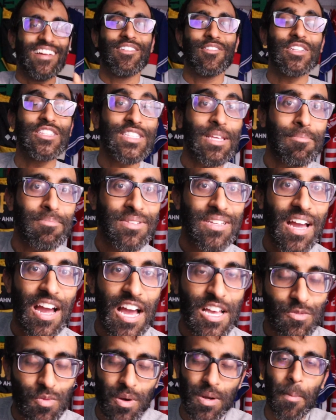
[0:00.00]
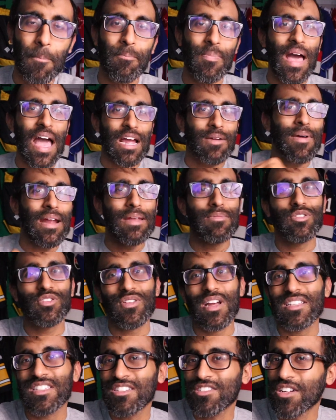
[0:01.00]
What's up, guys? Welcome back. My name's
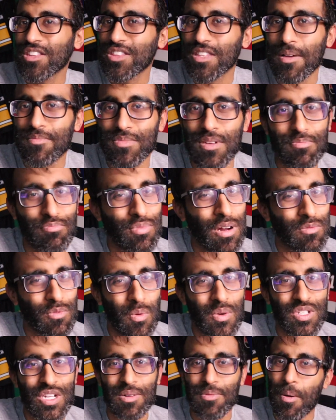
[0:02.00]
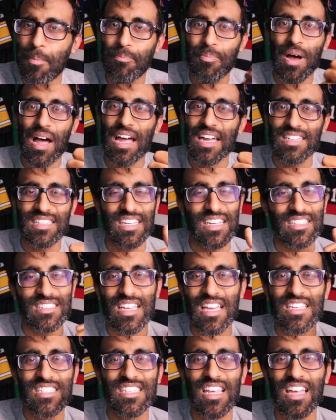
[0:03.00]
Shress. You're on Thumbs Up Run, where we talk about buying tickets,
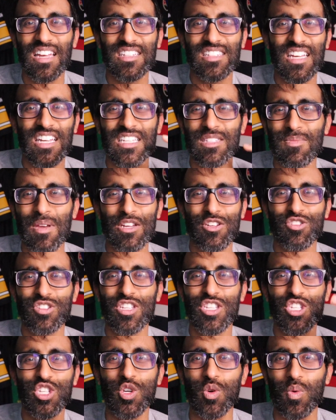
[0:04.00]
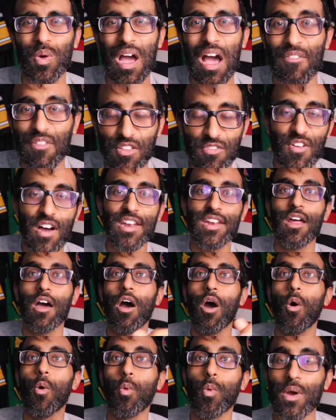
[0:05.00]
selling tickets, making sure that you have all the fun
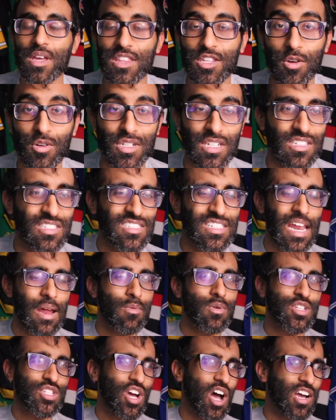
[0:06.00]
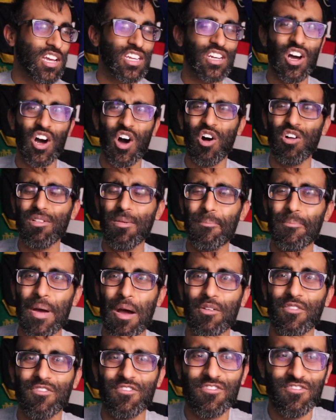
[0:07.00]
with your tickets. Today, we're talking all
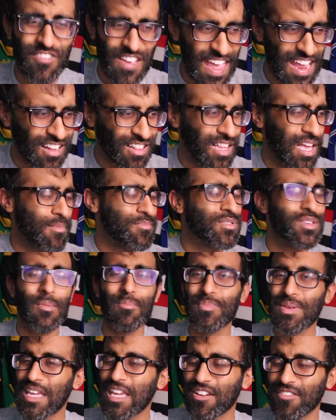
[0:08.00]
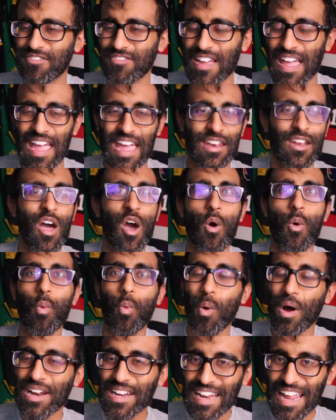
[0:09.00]
about fan clubs, being a fan,
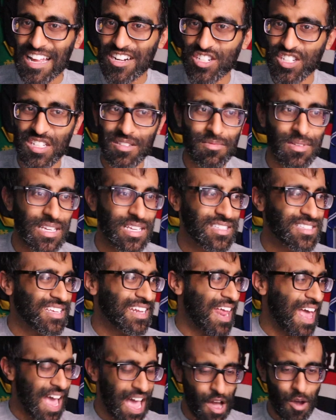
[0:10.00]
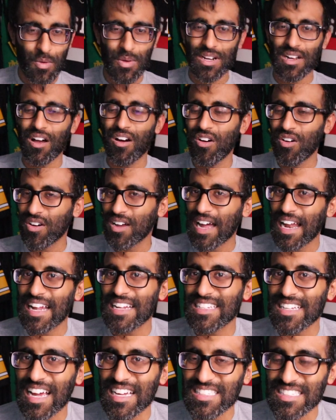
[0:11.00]
what it actually means, and how it all kind
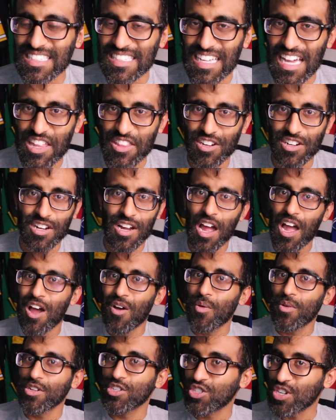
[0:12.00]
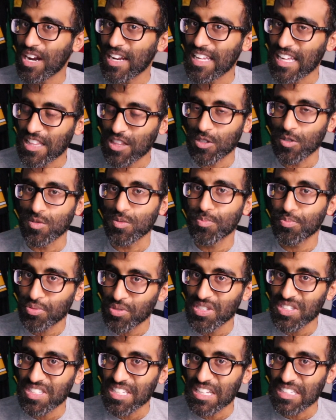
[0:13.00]
of ties together when you're trying to get those
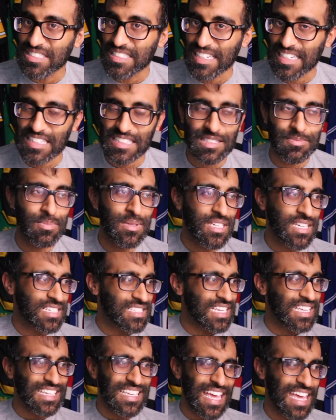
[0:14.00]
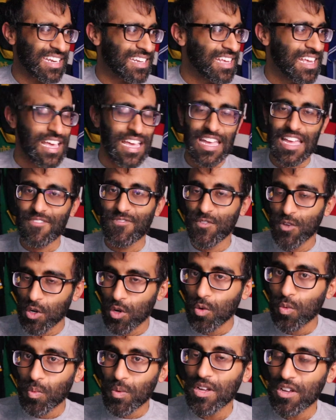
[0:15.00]
pre-sale tickets. Because again, if
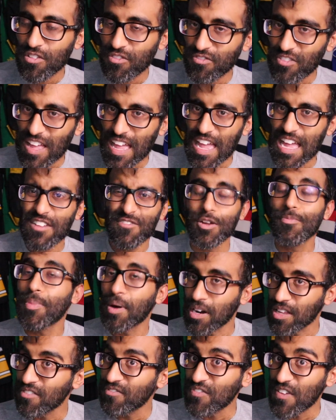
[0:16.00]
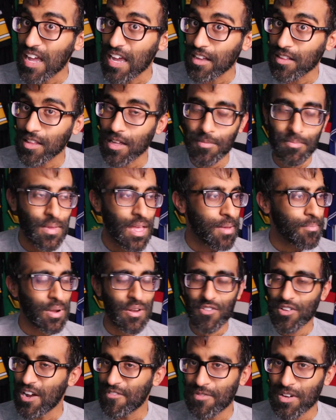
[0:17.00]
you're a real fan, you're part of the fan club. But if
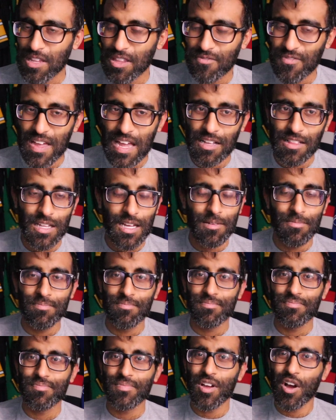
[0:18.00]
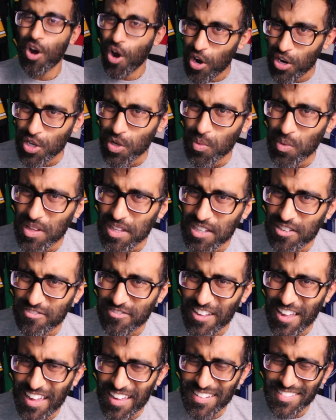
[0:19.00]
you're not part of the fan club, are you really a
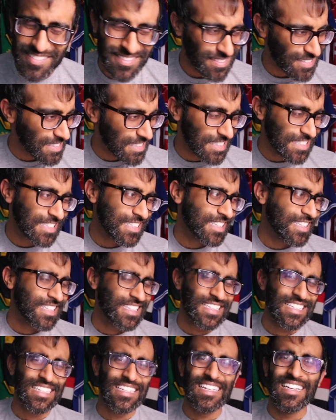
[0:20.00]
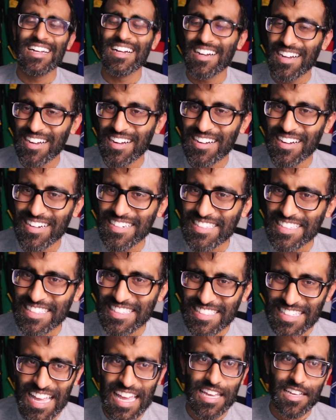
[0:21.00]
fan? Hard to
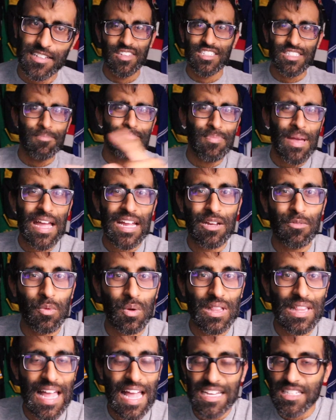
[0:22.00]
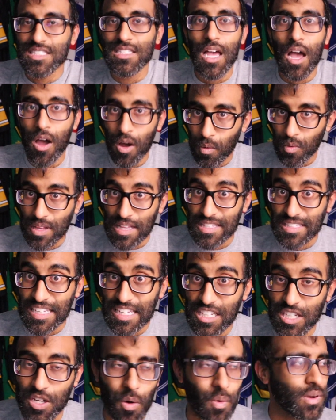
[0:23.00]
say. Sit back and relax. Let's
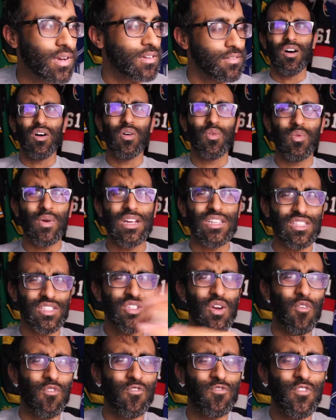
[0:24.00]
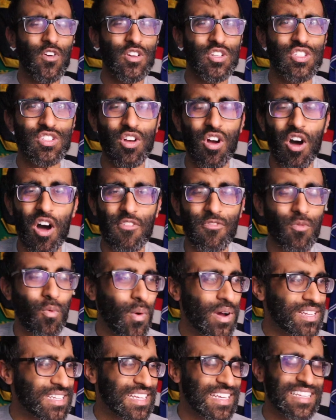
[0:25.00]
get going. All right, so first off,
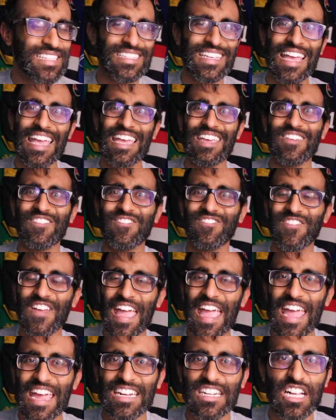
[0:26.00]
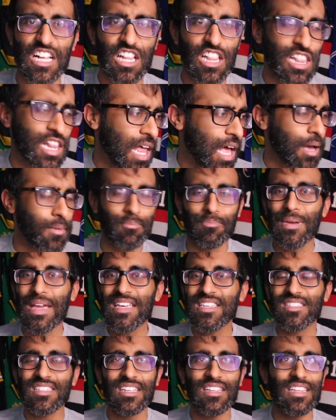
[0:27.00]
what is a fan club?
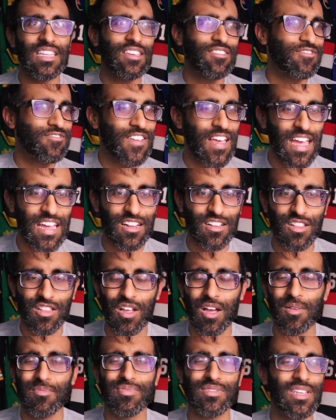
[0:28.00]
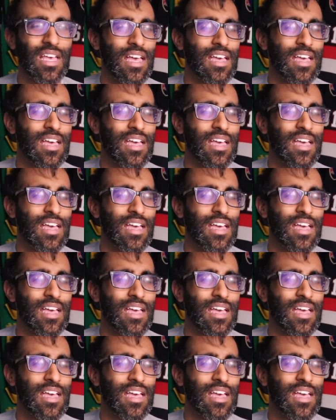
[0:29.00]
Basically, fan clubs,